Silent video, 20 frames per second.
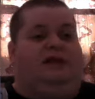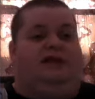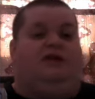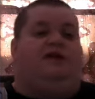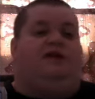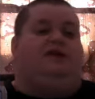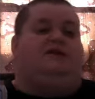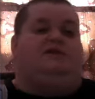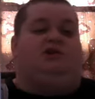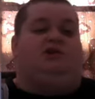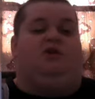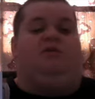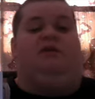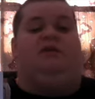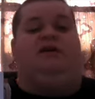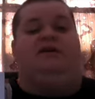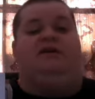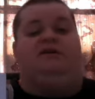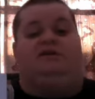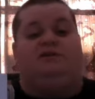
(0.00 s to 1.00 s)
he's told me
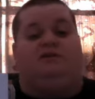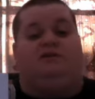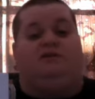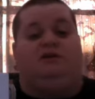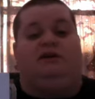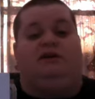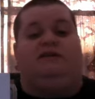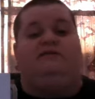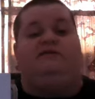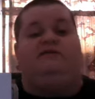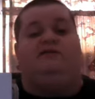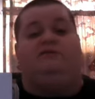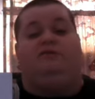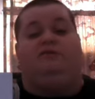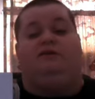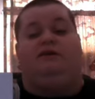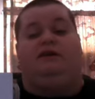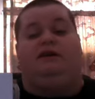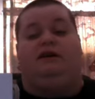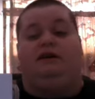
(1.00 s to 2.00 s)
his whole life
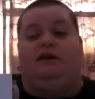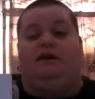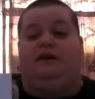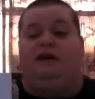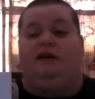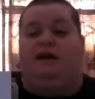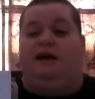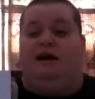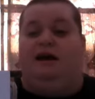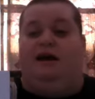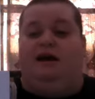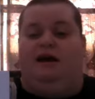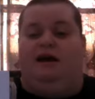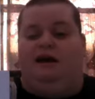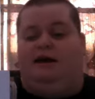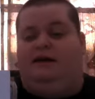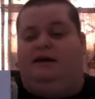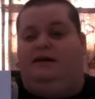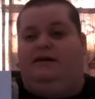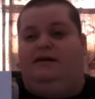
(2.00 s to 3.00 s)
story,
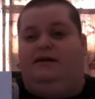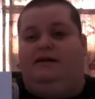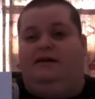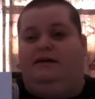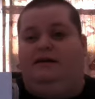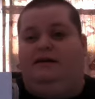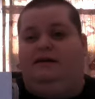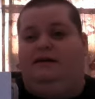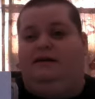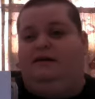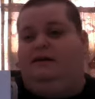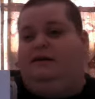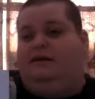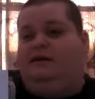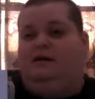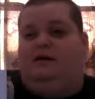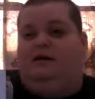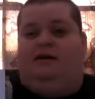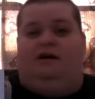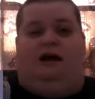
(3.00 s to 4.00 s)
and
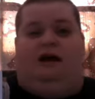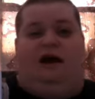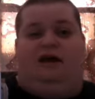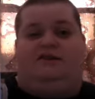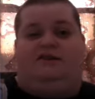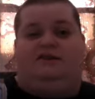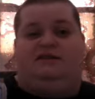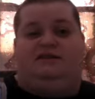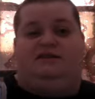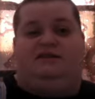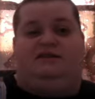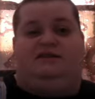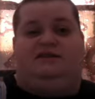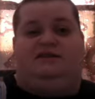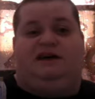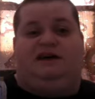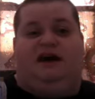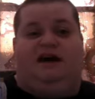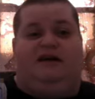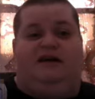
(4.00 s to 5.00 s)
I just
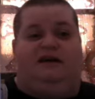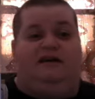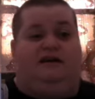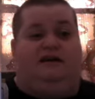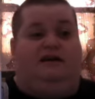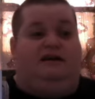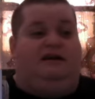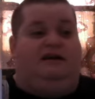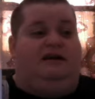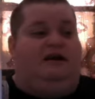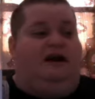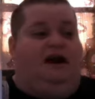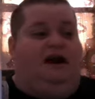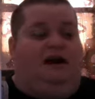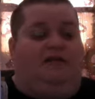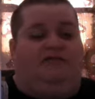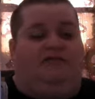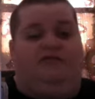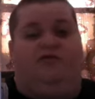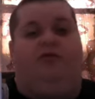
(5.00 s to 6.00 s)
decided
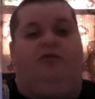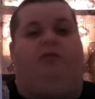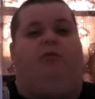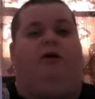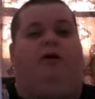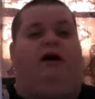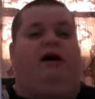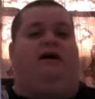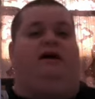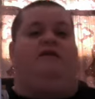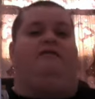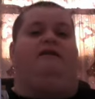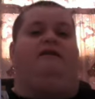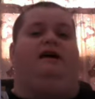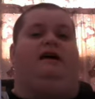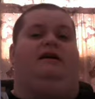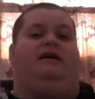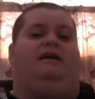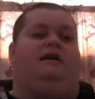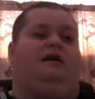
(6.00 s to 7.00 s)
after a while
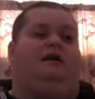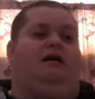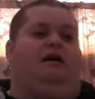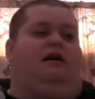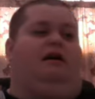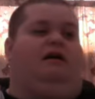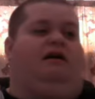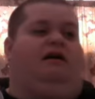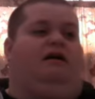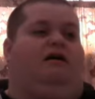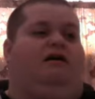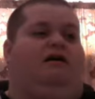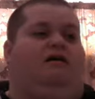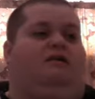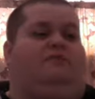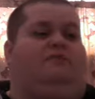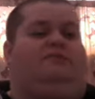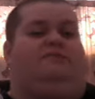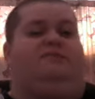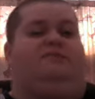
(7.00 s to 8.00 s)
that
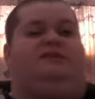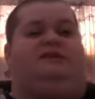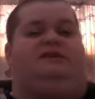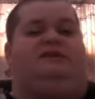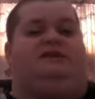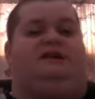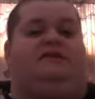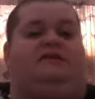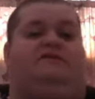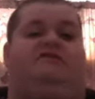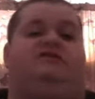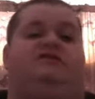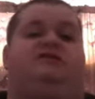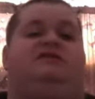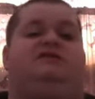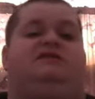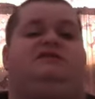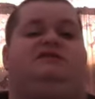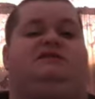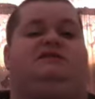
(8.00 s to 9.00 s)
instead of just,
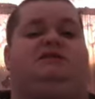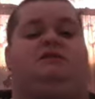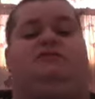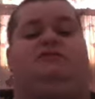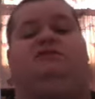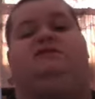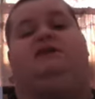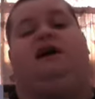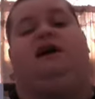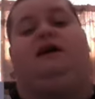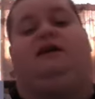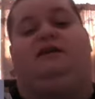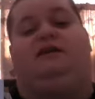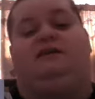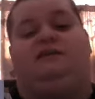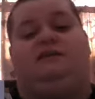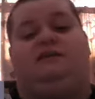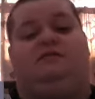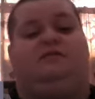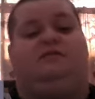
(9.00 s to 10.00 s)
you know, signing
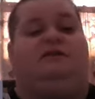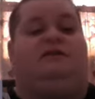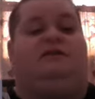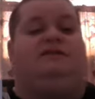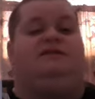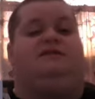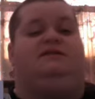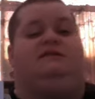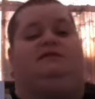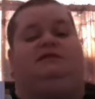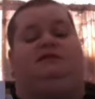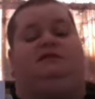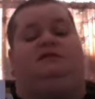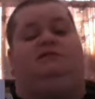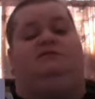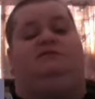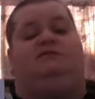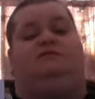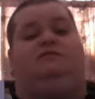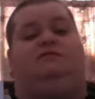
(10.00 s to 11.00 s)
something and sending it
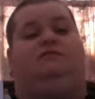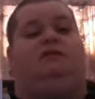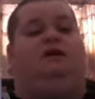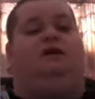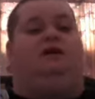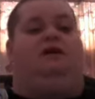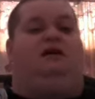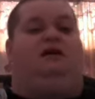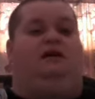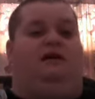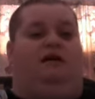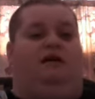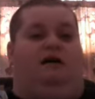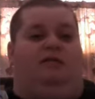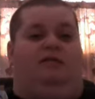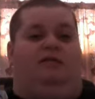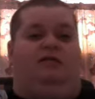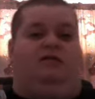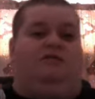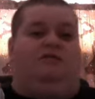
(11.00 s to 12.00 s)
to him, I'm
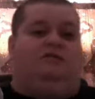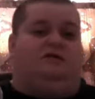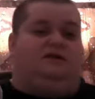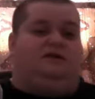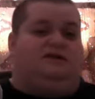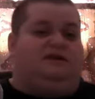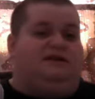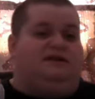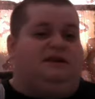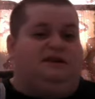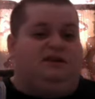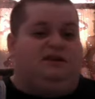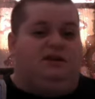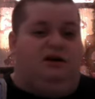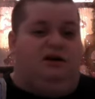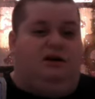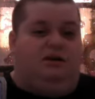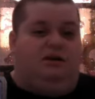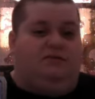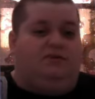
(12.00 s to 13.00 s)
going to hook this ninja
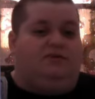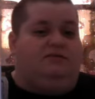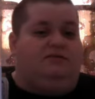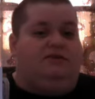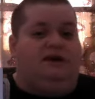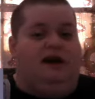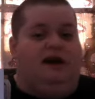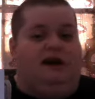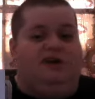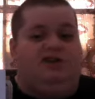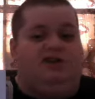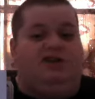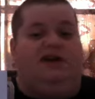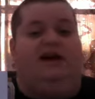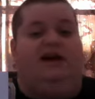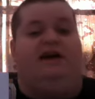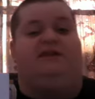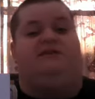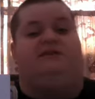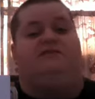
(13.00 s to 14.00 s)
up so he actually
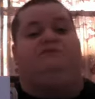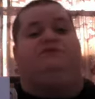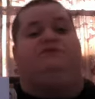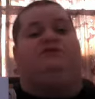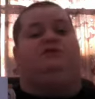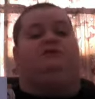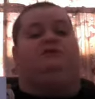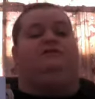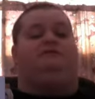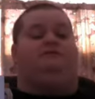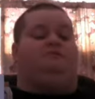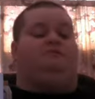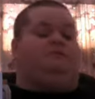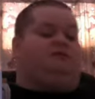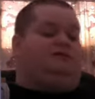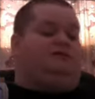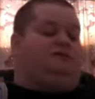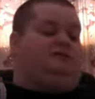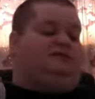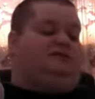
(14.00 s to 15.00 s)
has some shit for
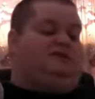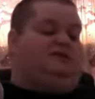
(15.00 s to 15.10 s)
once.